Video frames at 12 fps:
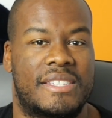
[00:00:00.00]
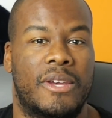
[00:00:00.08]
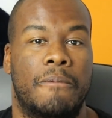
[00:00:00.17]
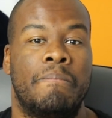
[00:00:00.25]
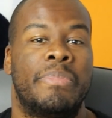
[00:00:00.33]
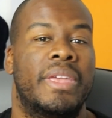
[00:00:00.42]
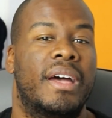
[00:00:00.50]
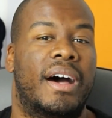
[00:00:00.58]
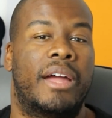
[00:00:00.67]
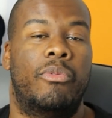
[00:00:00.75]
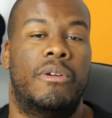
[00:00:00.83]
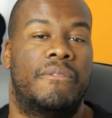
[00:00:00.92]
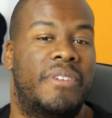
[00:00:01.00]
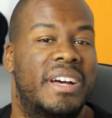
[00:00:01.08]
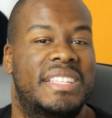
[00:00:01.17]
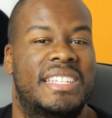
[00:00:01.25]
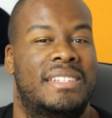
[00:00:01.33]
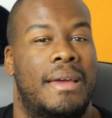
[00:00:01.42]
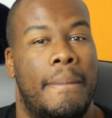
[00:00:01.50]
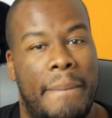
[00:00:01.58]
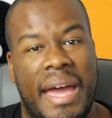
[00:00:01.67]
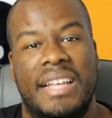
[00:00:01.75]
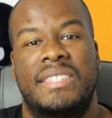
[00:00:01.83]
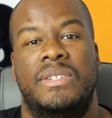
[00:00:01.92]
So I reverted
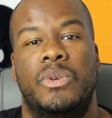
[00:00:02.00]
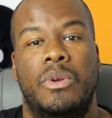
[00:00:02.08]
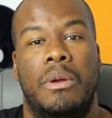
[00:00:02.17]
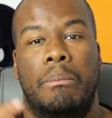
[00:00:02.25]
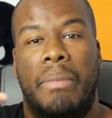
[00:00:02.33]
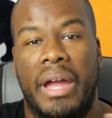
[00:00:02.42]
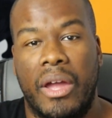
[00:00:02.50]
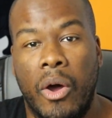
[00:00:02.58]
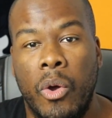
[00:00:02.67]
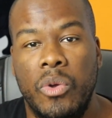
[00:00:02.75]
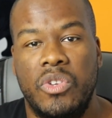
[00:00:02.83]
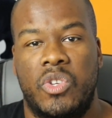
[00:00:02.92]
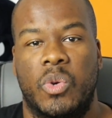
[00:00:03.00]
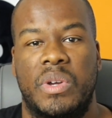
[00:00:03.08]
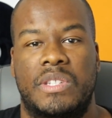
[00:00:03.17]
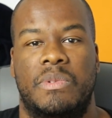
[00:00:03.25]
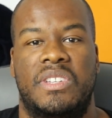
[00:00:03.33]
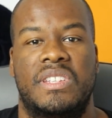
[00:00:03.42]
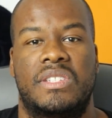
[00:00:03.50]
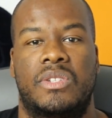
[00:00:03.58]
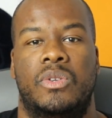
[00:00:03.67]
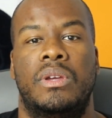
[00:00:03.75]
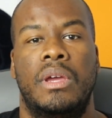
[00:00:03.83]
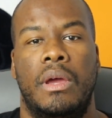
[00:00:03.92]
back to my own choice, which is
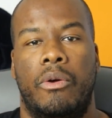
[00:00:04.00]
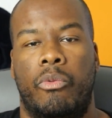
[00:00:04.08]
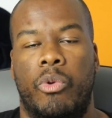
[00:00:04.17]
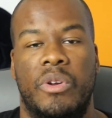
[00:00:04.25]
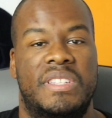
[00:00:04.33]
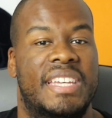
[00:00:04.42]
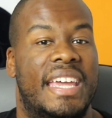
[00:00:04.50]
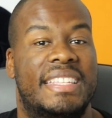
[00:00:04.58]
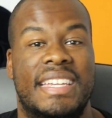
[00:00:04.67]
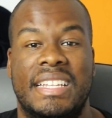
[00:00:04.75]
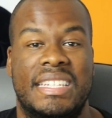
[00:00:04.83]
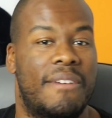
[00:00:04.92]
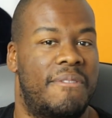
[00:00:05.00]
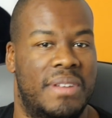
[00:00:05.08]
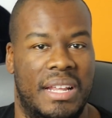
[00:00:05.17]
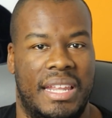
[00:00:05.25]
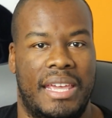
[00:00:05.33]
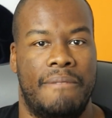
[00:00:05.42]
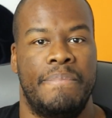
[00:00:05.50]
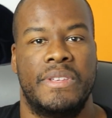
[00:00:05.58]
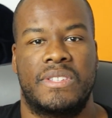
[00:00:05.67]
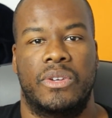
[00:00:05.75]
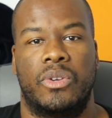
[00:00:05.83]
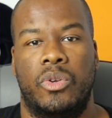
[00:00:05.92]
to rotate indefinitely
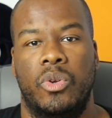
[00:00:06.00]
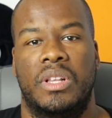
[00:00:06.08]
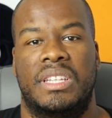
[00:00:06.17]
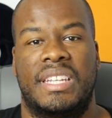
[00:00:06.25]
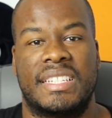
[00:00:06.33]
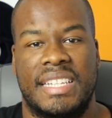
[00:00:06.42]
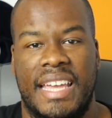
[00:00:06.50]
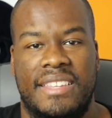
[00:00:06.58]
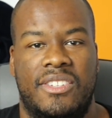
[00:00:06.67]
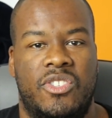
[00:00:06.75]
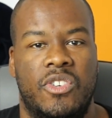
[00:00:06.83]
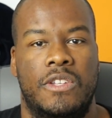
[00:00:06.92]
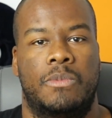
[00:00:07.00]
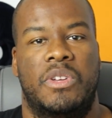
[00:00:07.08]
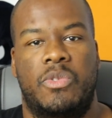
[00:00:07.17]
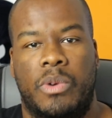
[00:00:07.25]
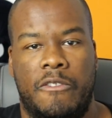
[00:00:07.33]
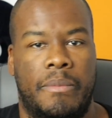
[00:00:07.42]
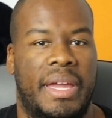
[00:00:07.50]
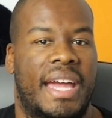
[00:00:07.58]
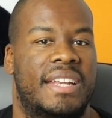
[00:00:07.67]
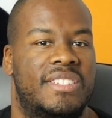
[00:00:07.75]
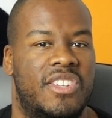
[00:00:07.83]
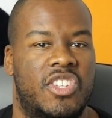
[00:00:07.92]
so Google doesn't get to choose which one of my
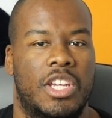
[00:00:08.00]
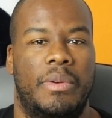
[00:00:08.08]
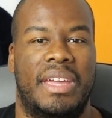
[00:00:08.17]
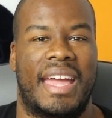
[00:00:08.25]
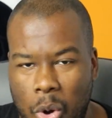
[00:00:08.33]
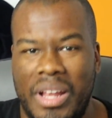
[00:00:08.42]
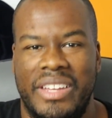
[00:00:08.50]
ads is showing.